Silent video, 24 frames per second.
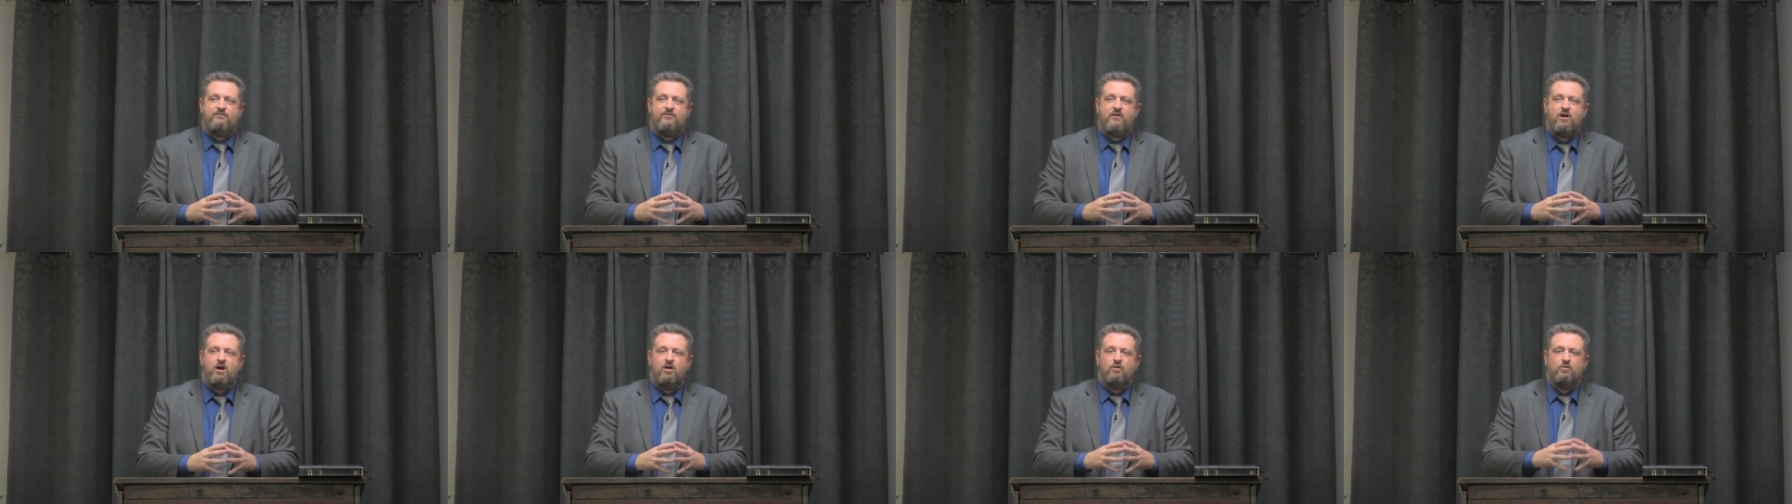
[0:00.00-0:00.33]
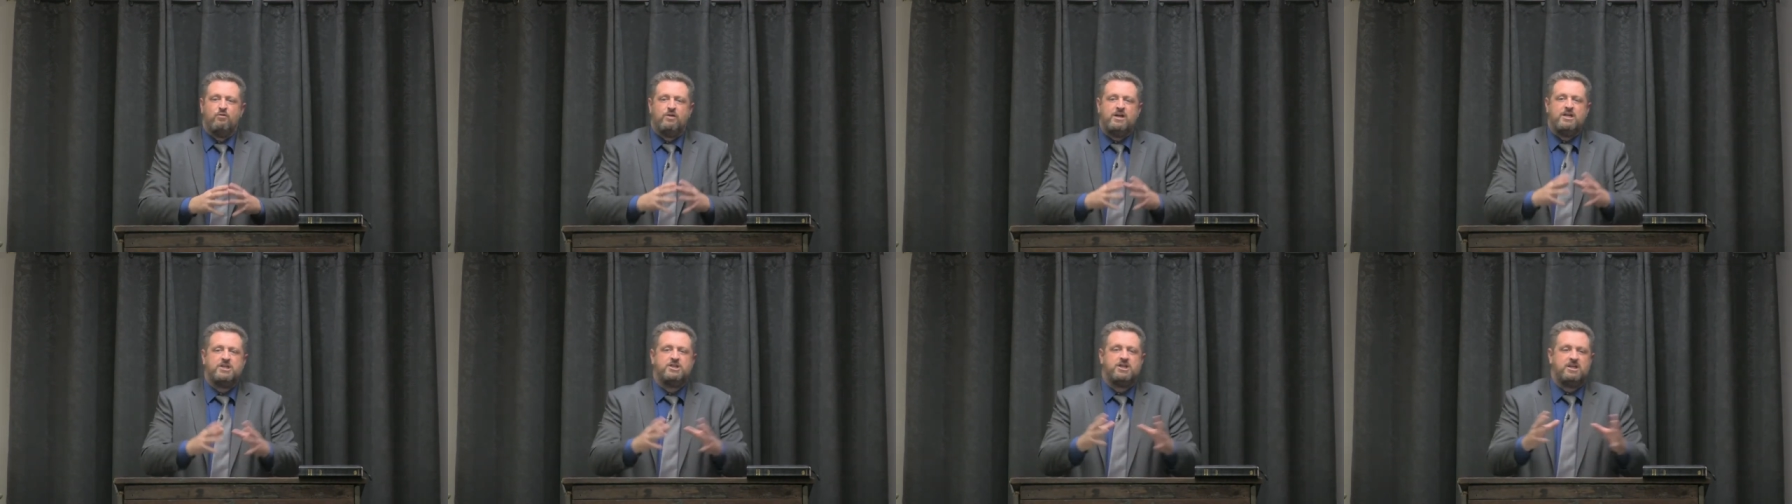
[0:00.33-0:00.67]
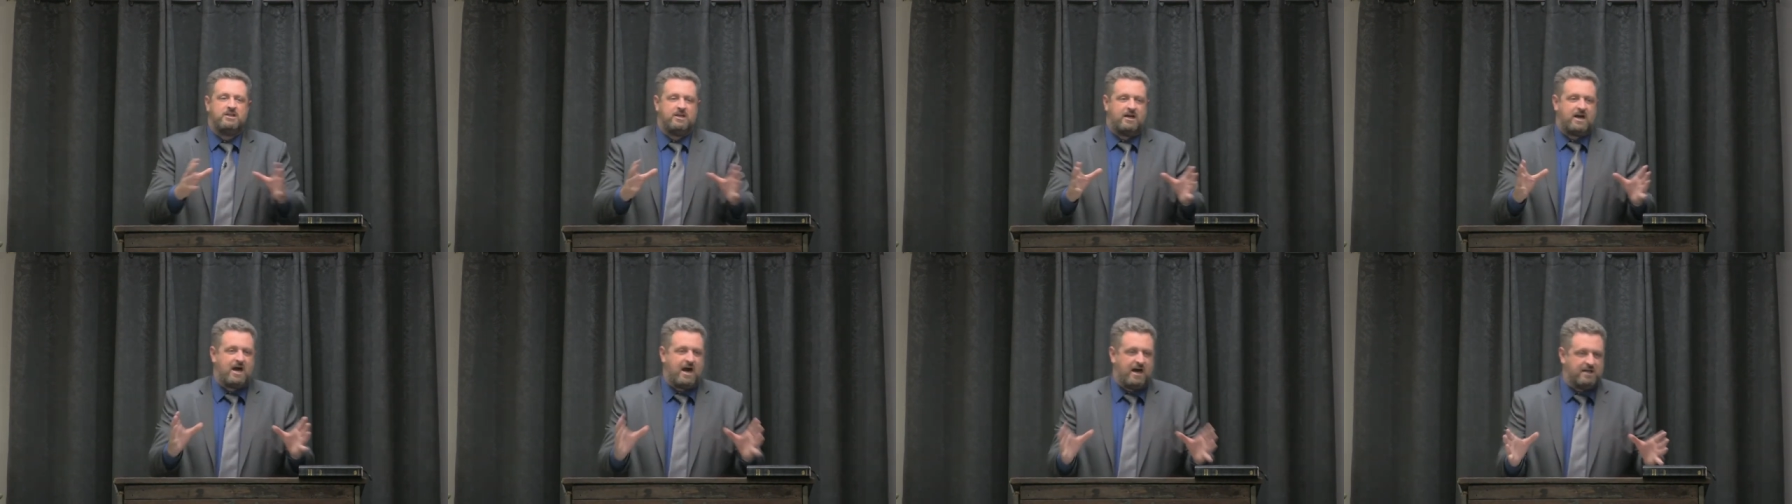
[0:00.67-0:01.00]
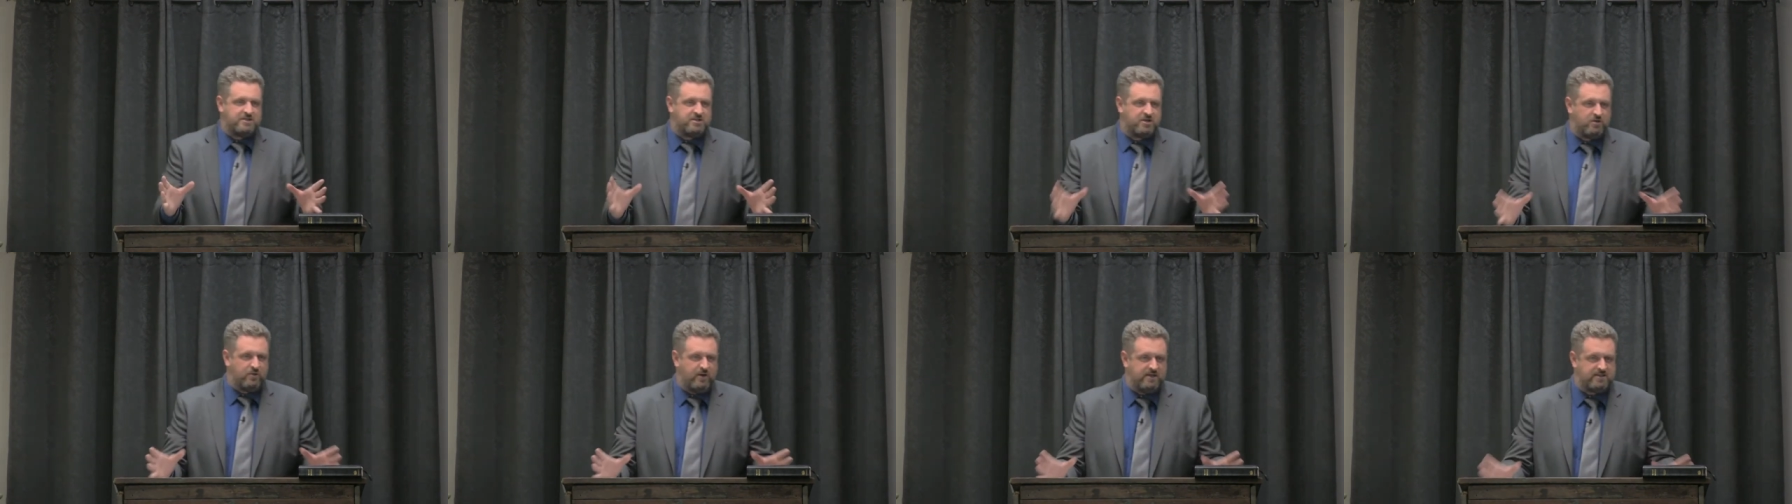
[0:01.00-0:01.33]
far reaching the
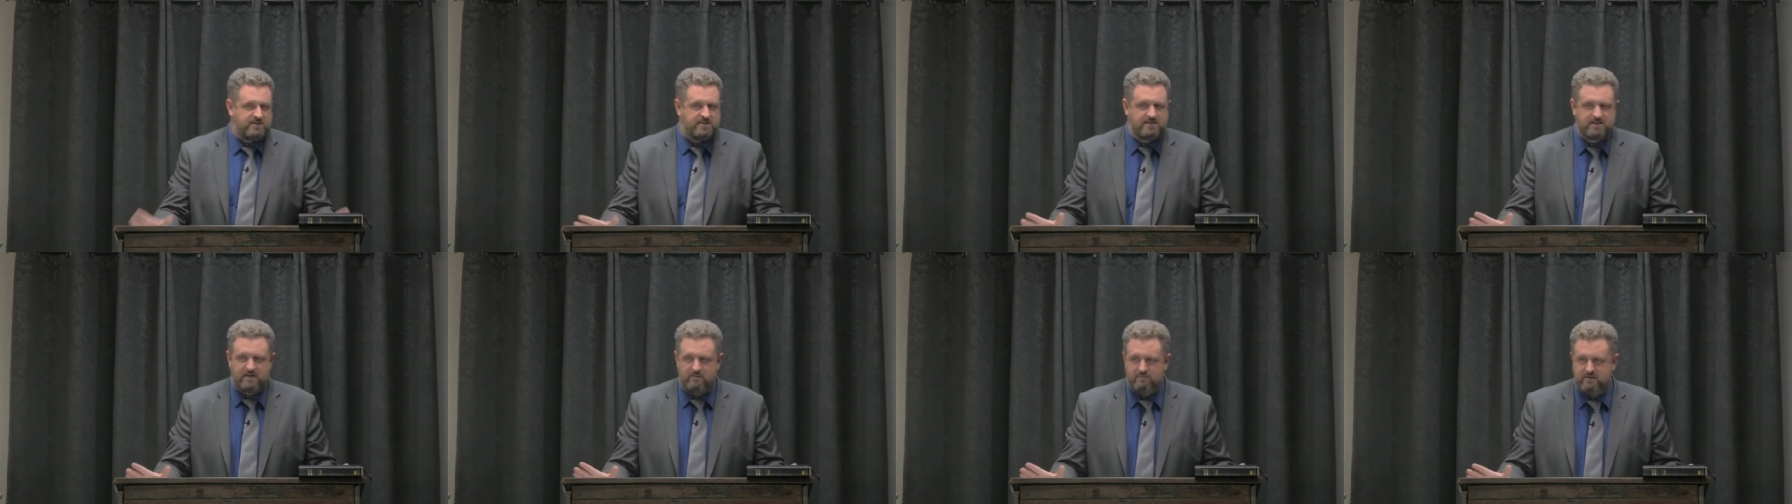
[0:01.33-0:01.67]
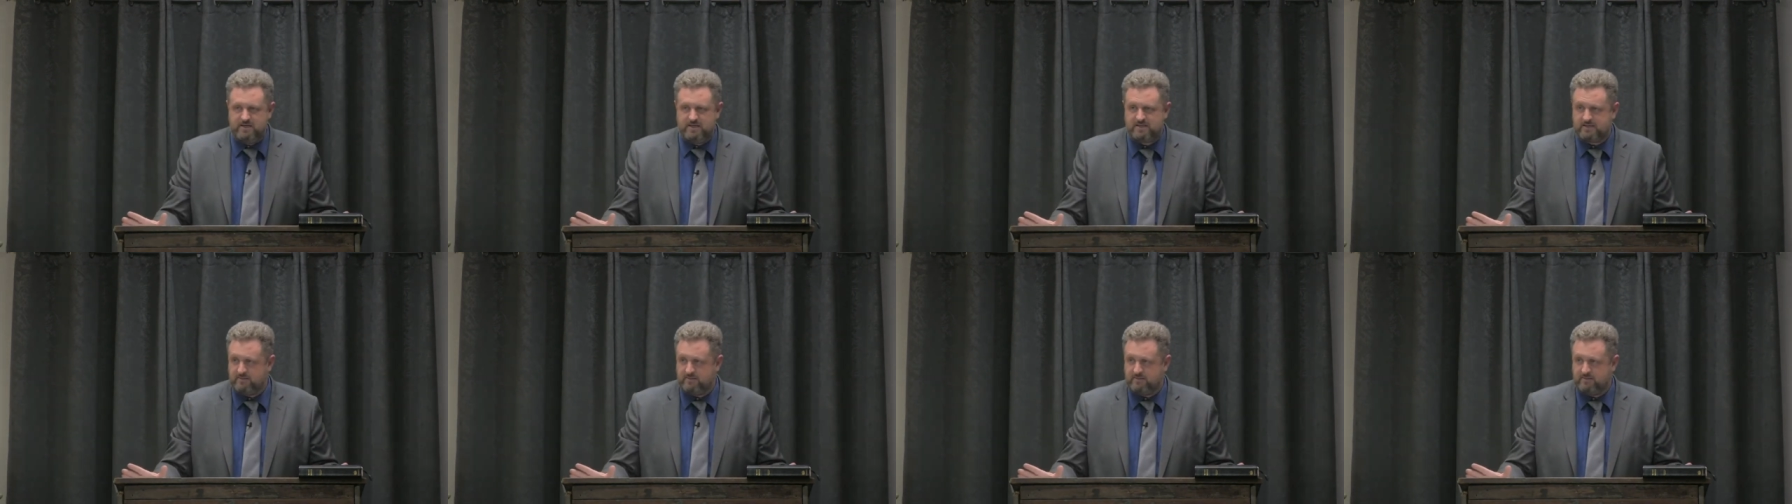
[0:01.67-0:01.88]
consequences can be